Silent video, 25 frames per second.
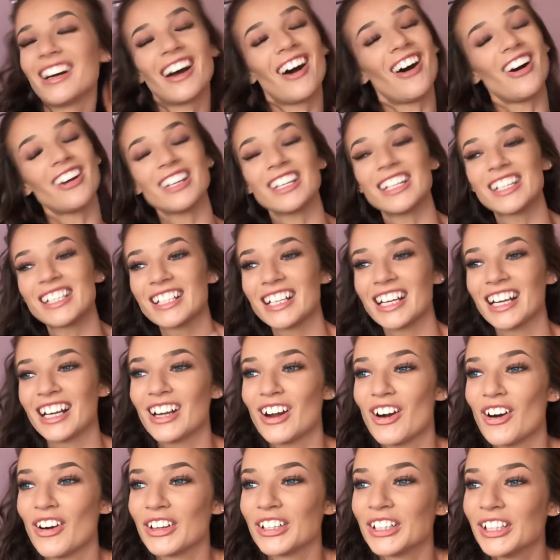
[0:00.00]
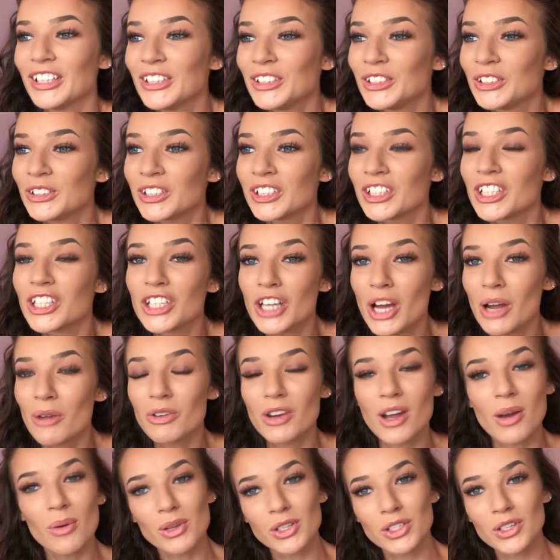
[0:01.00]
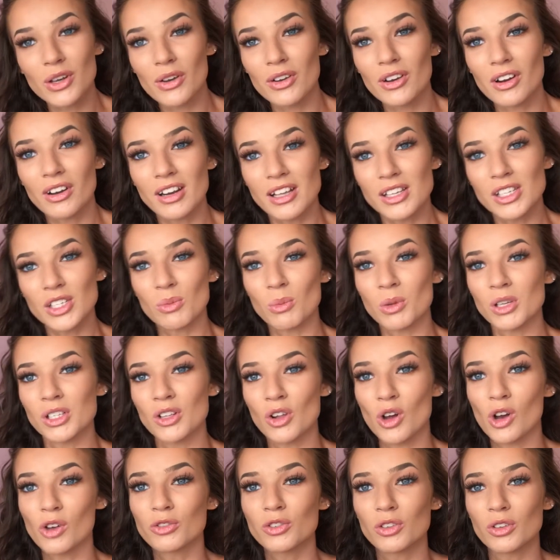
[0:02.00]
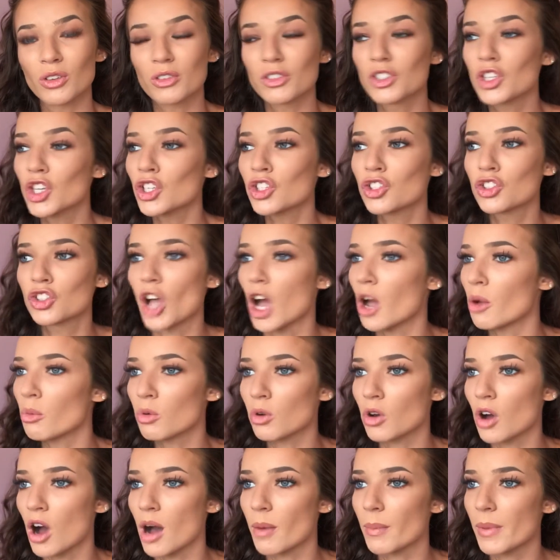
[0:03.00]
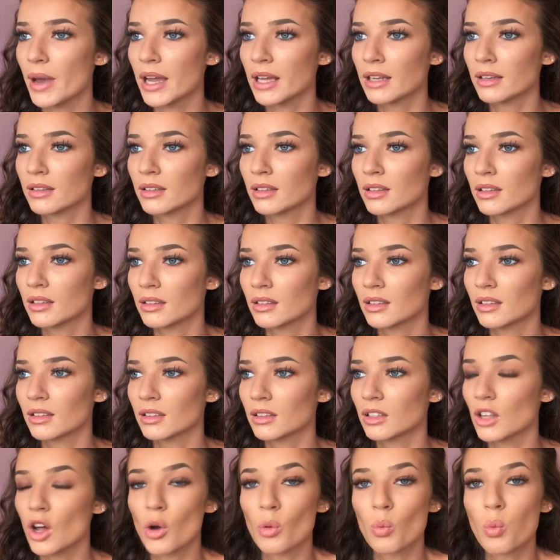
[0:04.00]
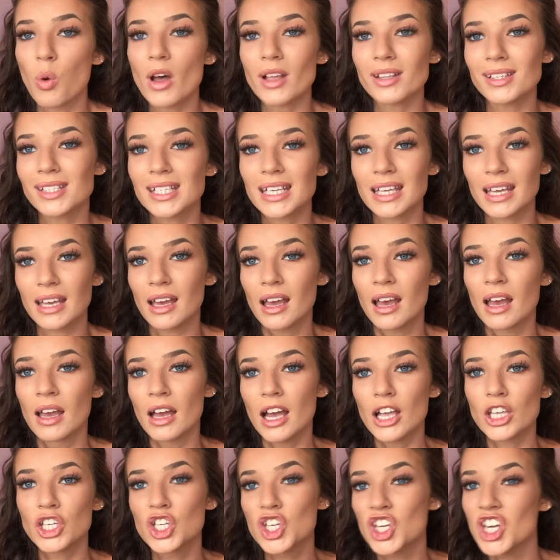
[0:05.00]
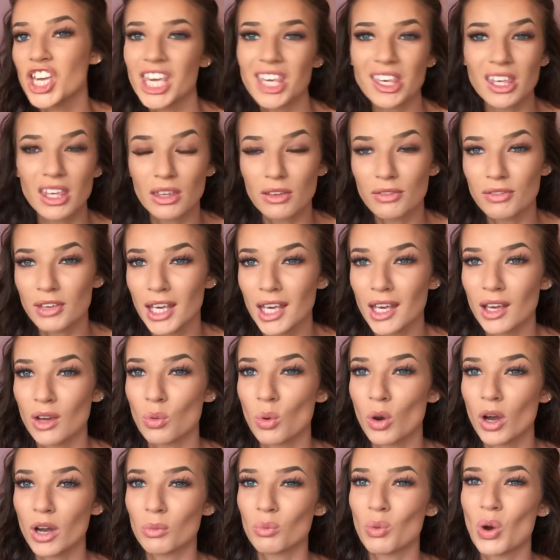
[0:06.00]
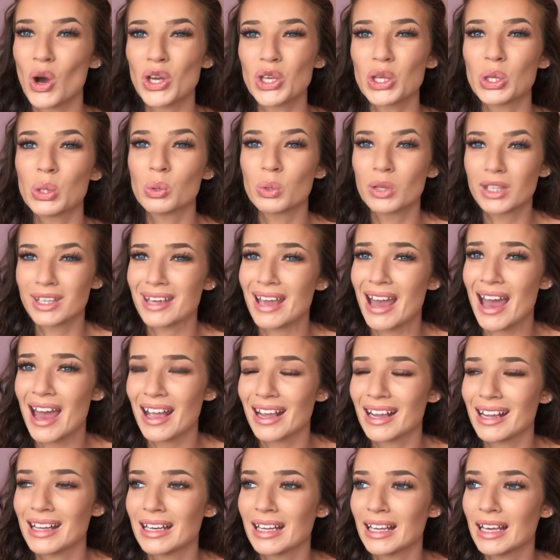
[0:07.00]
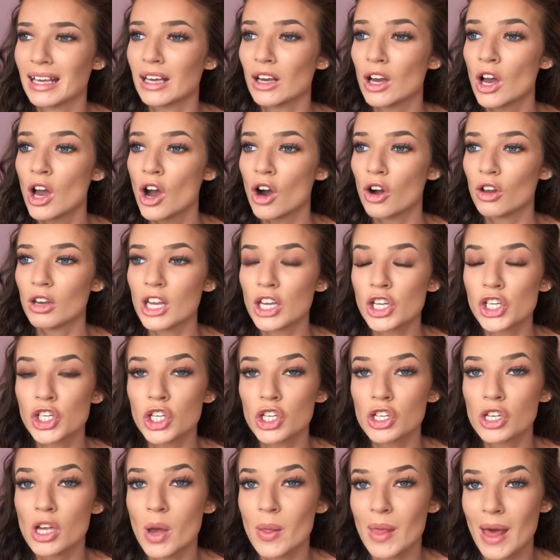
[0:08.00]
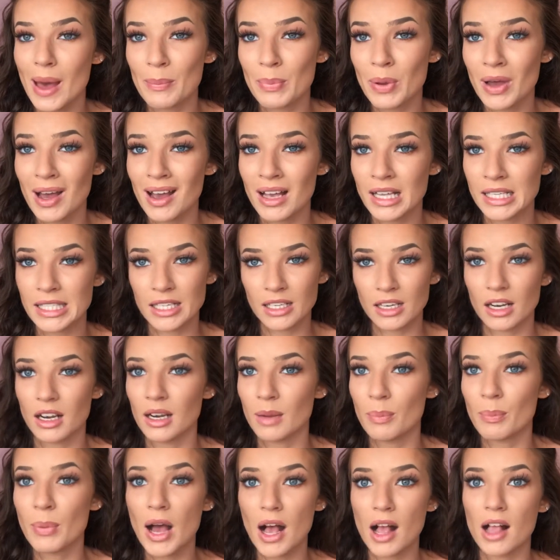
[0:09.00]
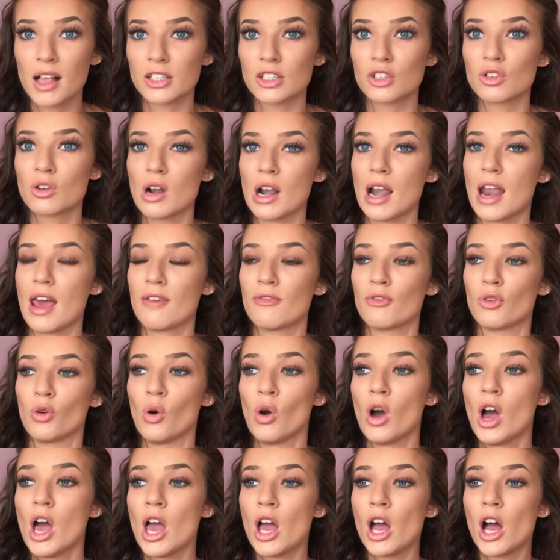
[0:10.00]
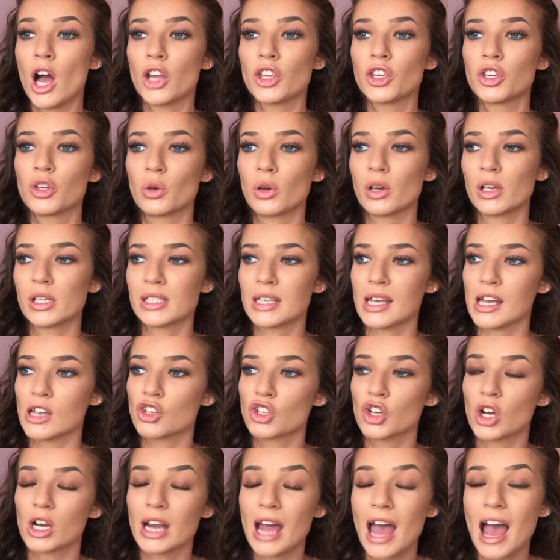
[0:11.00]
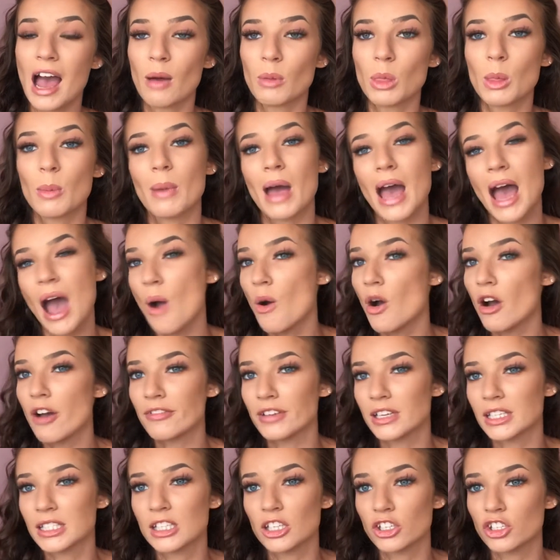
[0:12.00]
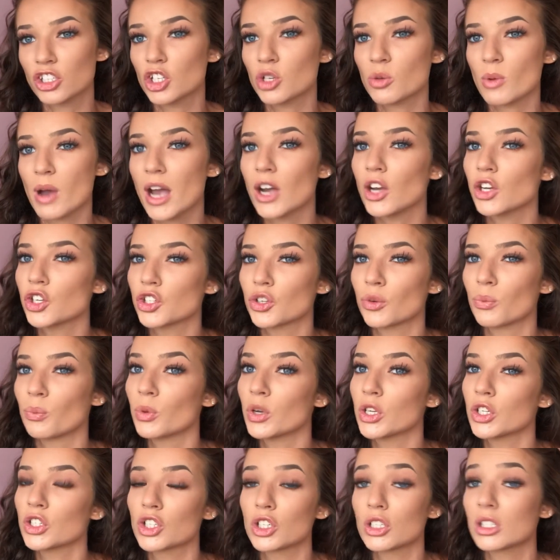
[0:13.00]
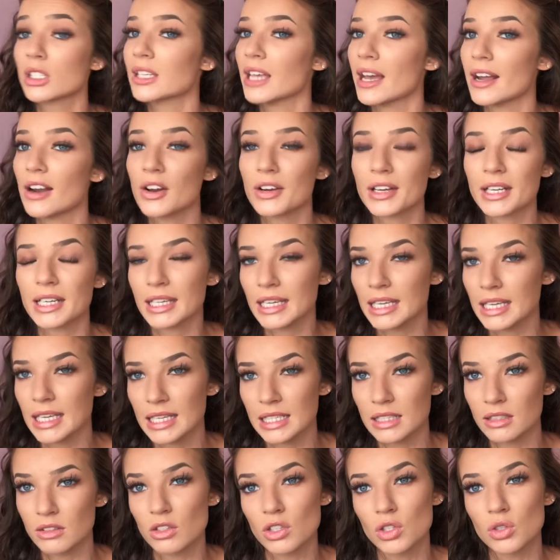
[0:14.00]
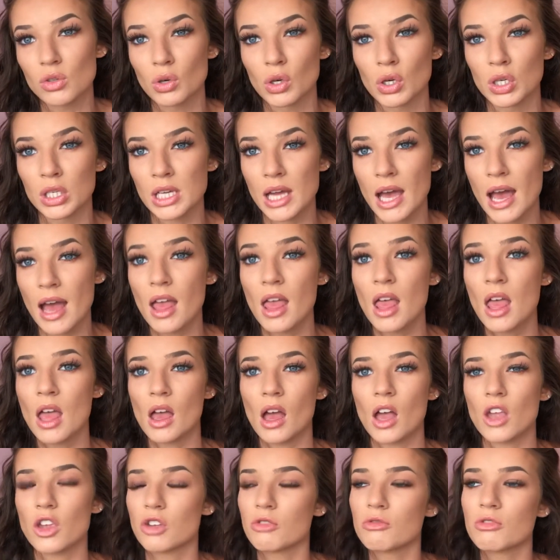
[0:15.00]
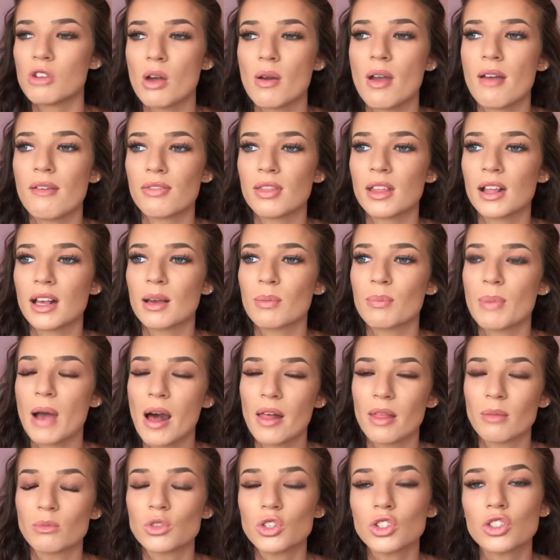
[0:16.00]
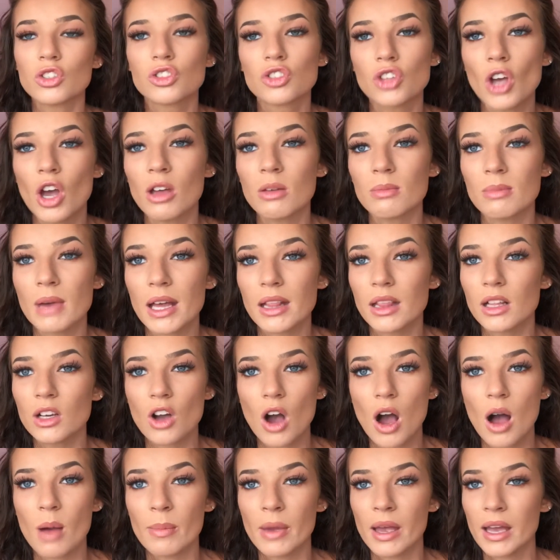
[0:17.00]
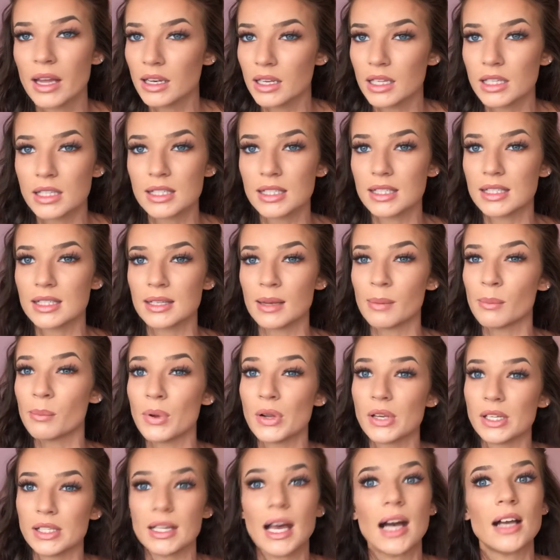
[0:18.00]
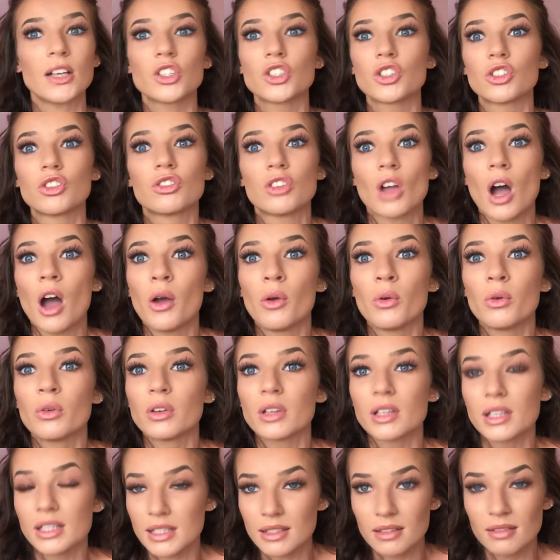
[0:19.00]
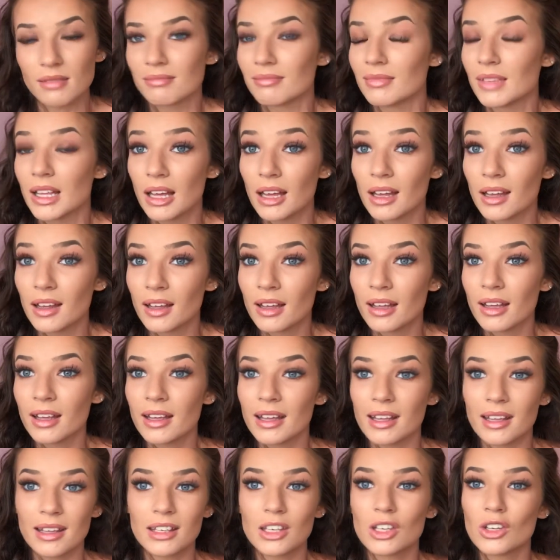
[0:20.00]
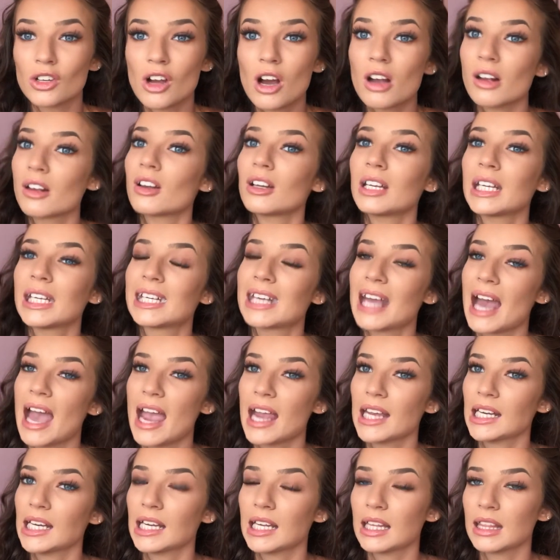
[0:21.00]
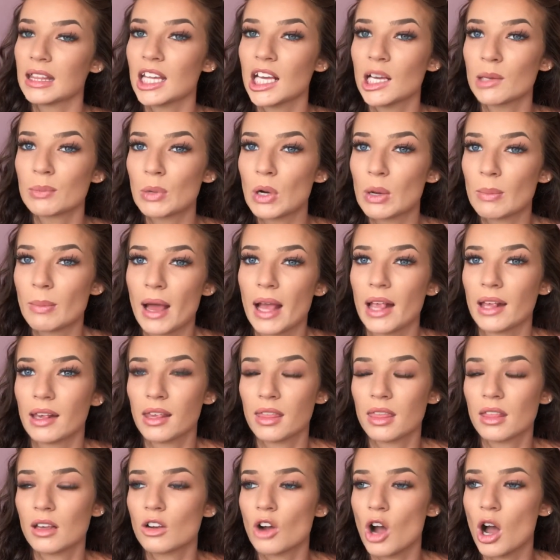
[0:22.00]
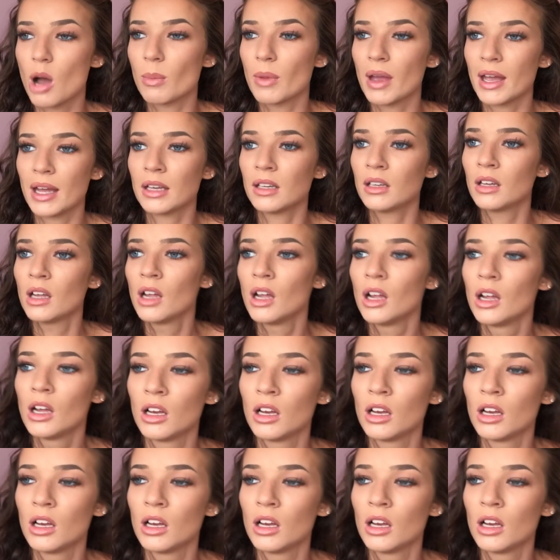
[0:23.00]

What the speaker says: Honestly, like, you don't know what's going on in someone's life. So just don't comment. Like, what's it achieving? What are you gaining? Unless you know that person on a personal level and you are, say, trying to help them out of a situation, which, say, like an eating disorder, and you know everything about them, just don't make the comment. It's as simple as that. Just don't. You're not going to gain anything by making the comment.